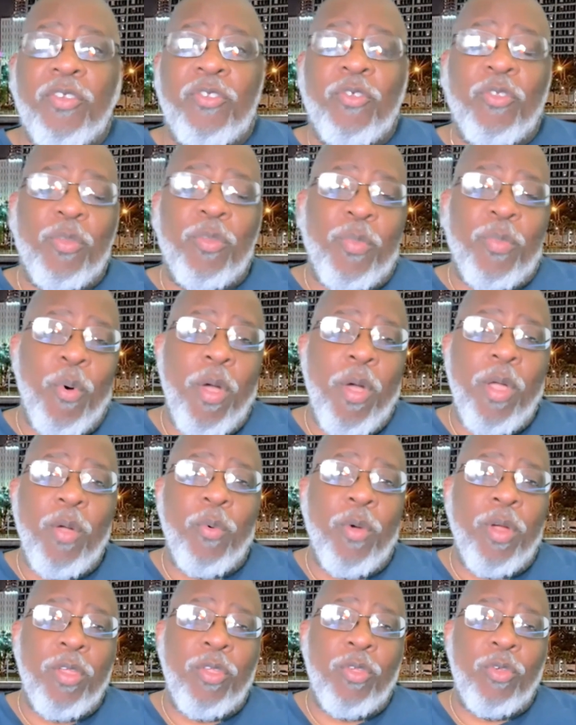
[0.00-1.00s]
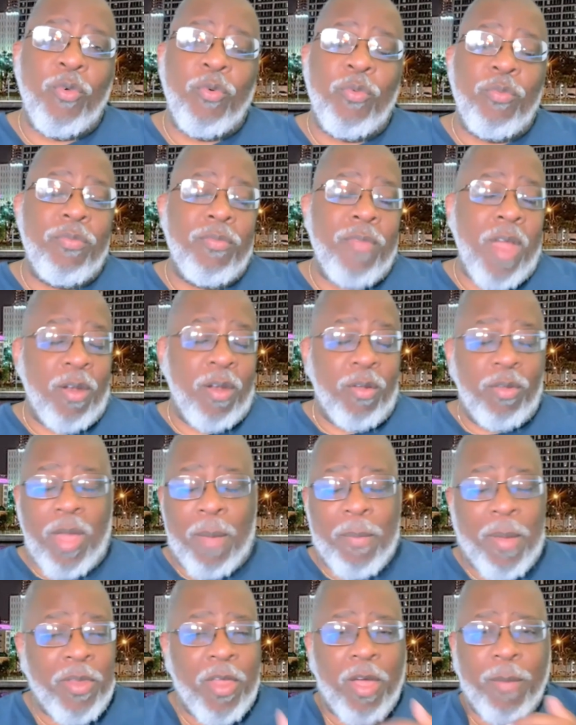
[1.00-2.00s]
to the point where you not only
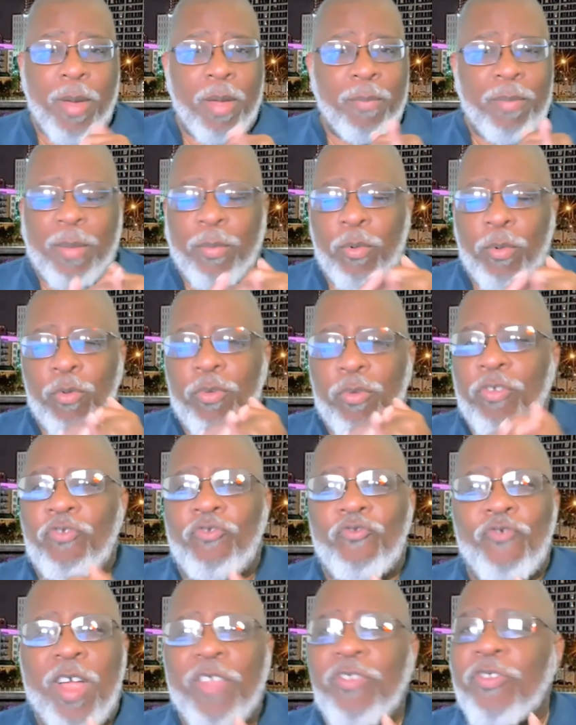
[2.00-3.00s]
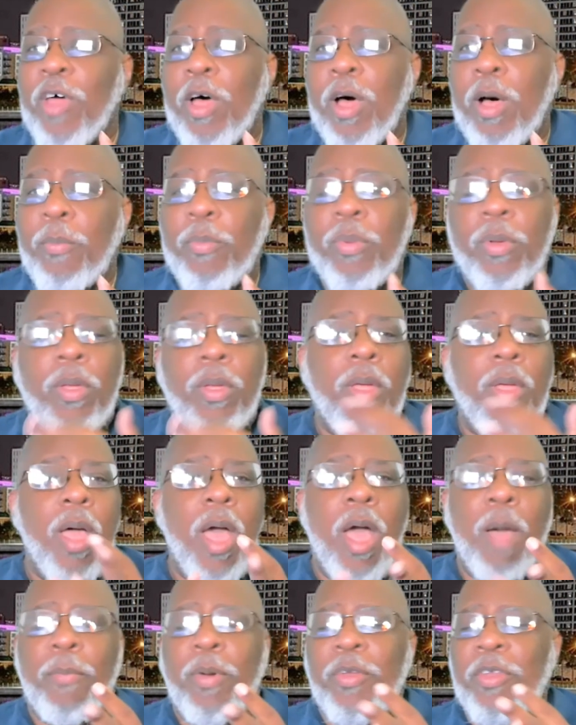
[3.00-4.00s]
I'm not talking about people who just dress up
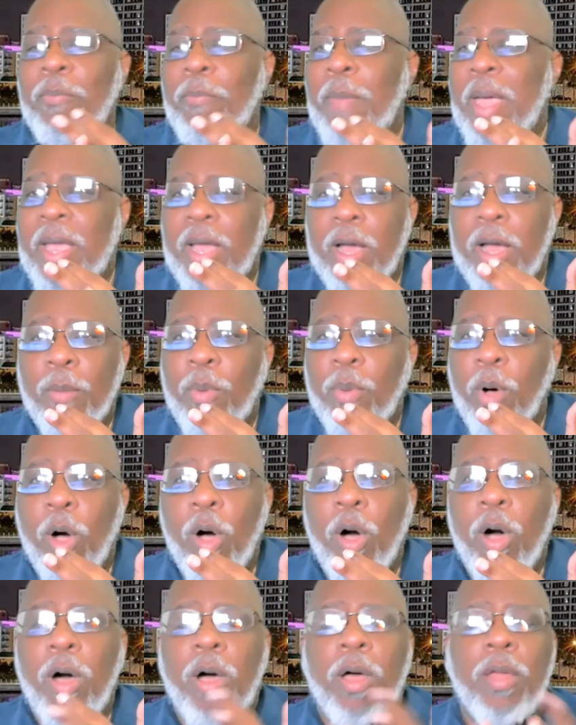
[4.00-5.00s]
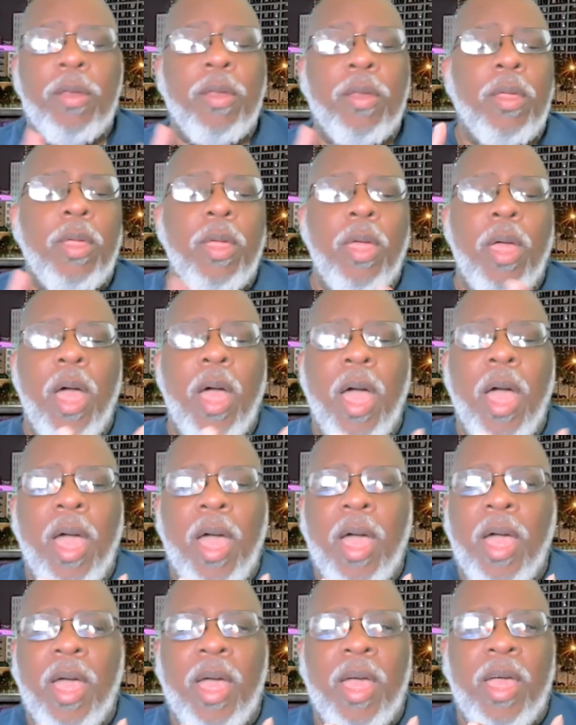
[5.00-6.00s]
and put the makeup on
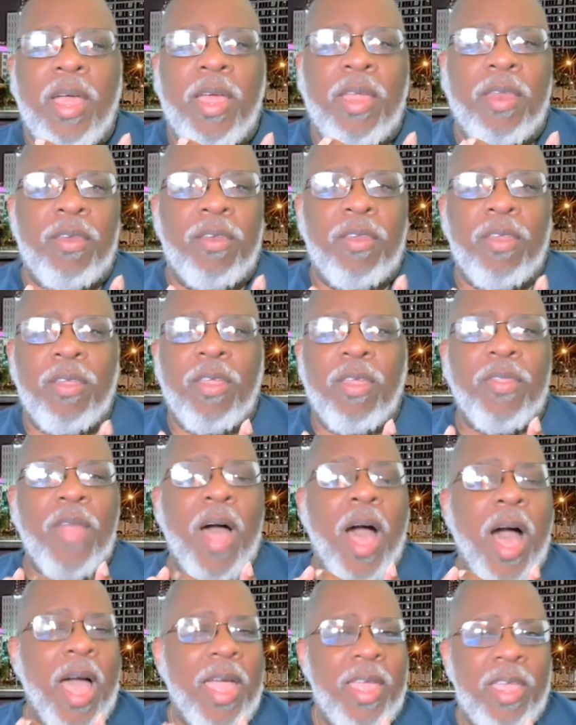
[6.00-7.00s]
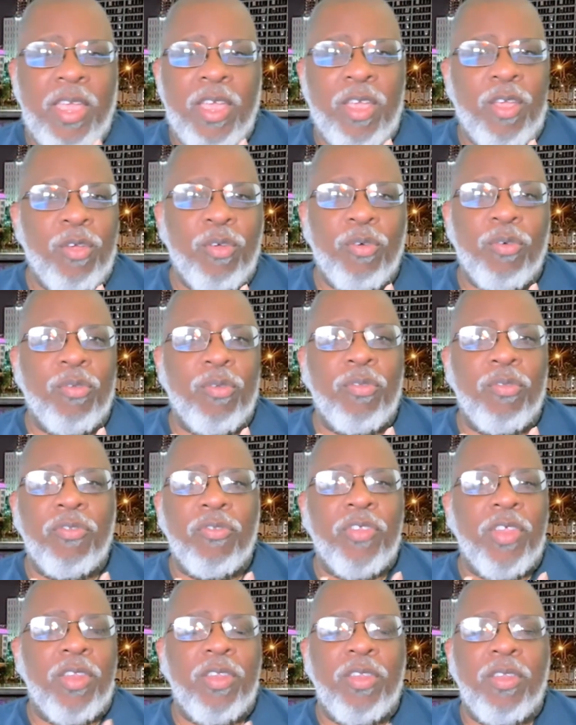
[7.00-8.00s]
and the high
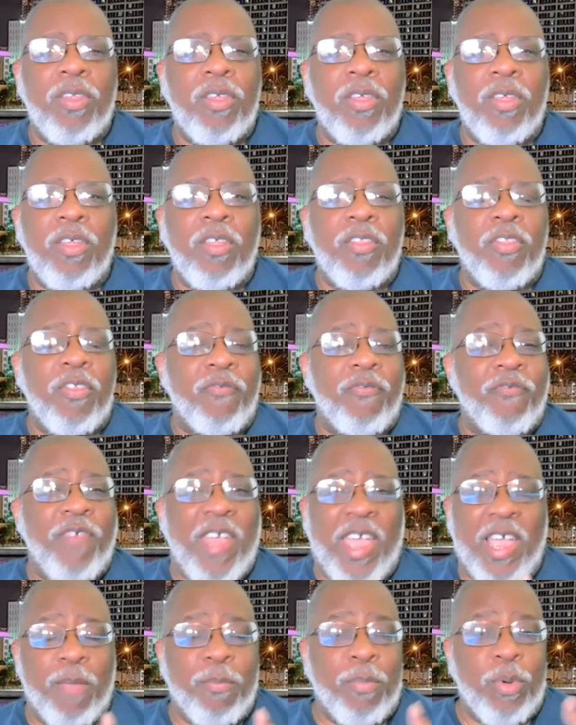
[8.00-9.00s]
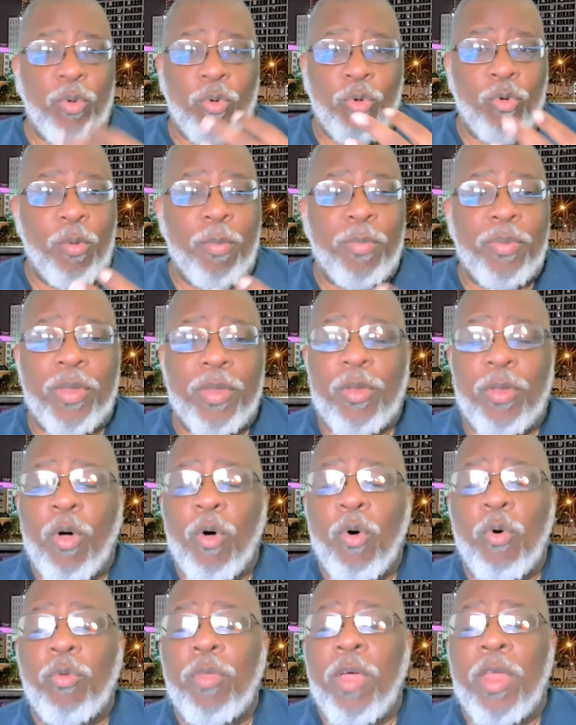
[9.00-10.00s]
heels and the fake boobs and the
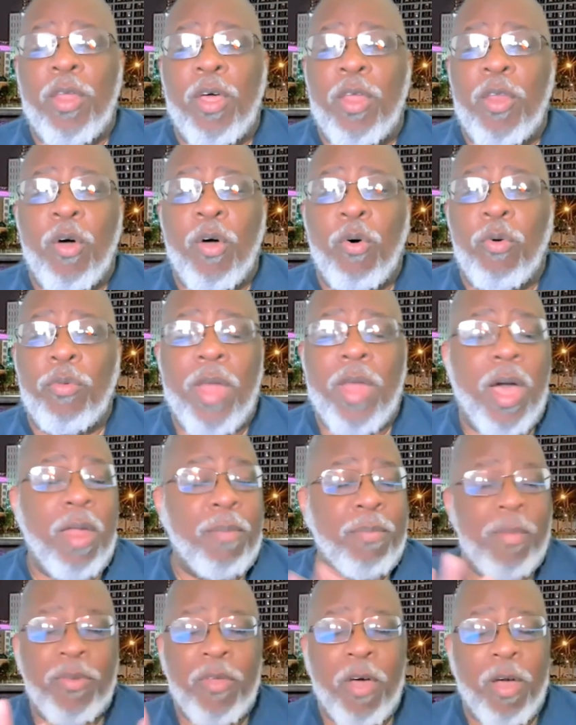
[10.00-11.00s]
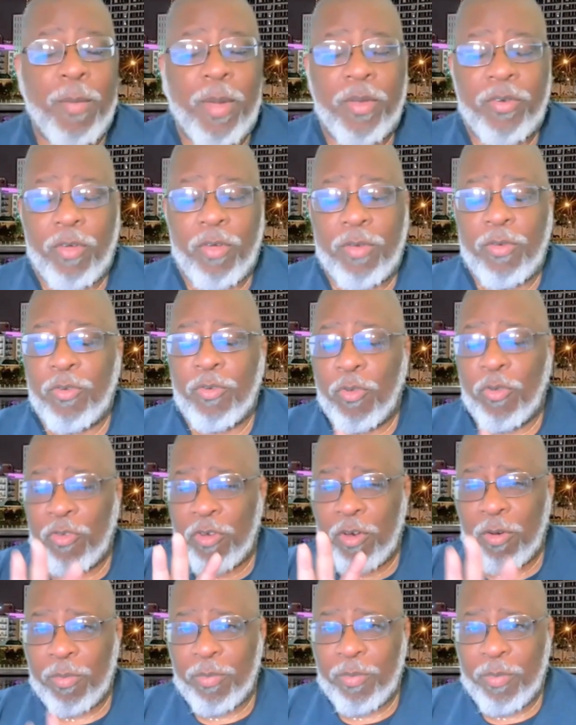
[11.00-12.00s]
whole and, and the whole nine. I'm talking about those
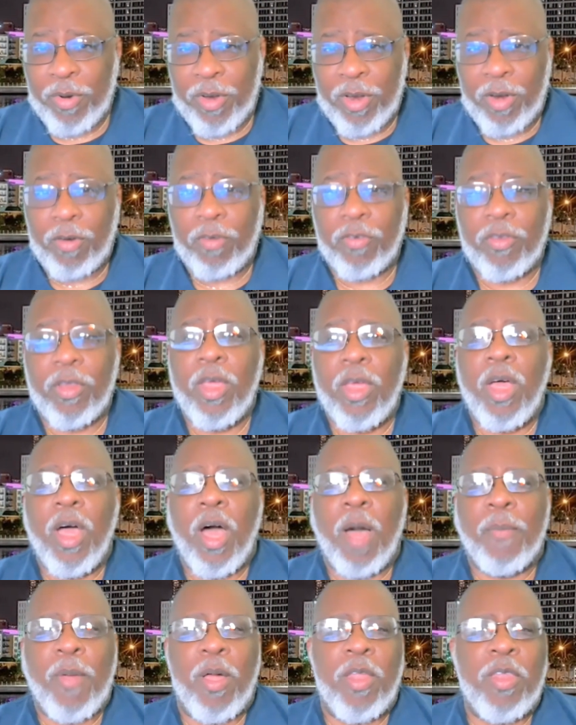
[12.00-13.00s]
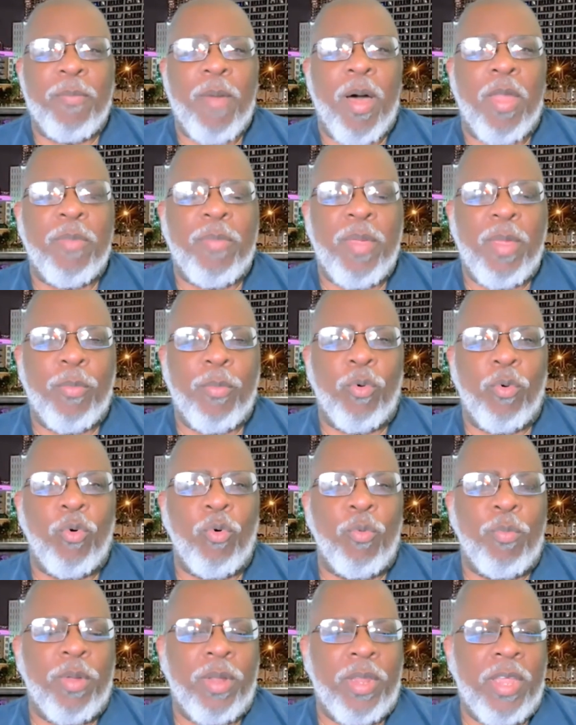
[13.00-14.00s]
are the pretenders. I'm talking about the people
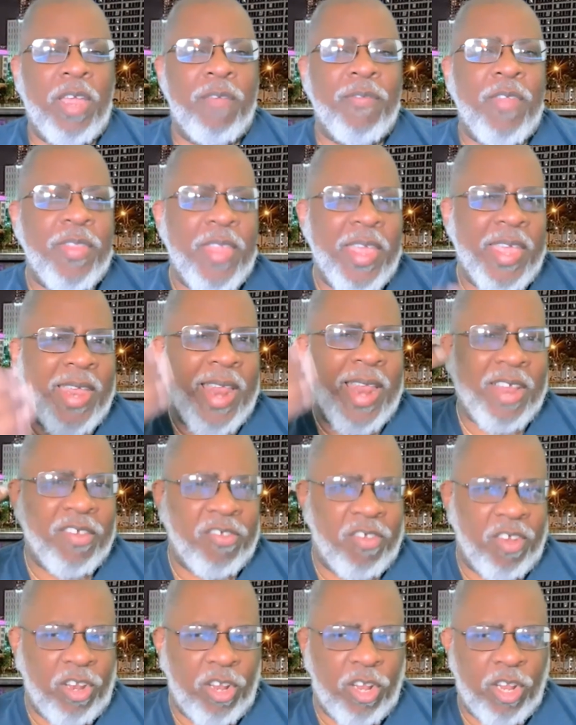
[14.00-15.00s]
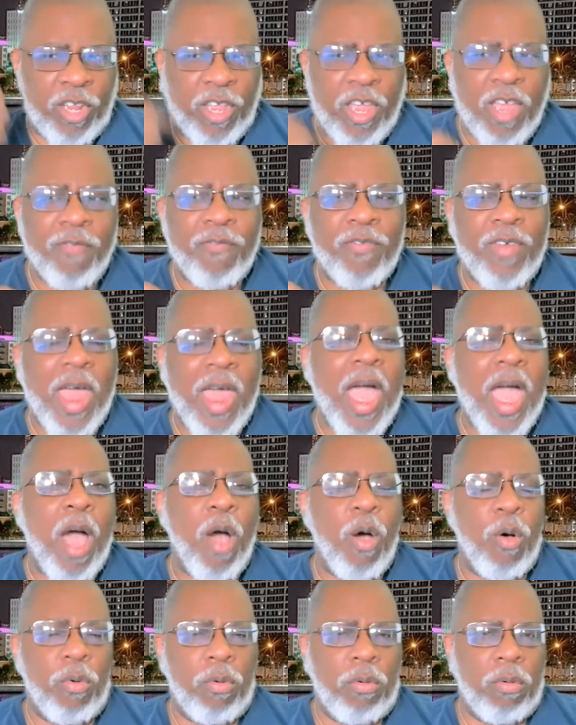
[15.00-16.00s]
who believe that they can actually live
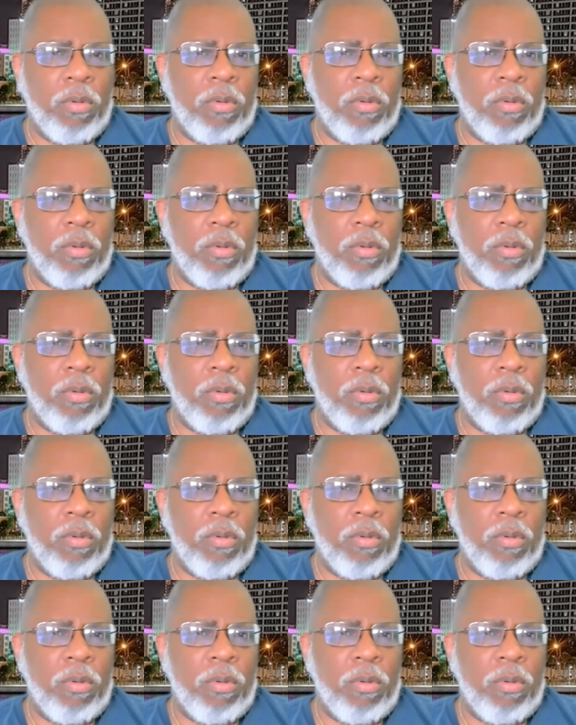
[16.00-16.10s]
now,